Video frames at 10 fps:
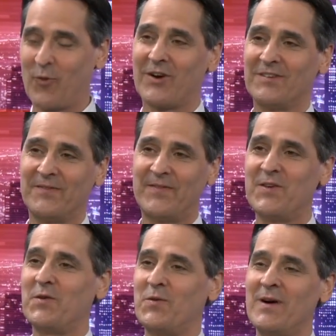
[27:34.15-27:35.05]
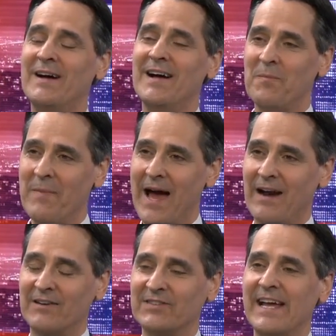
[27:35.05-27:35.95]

Worldview matters.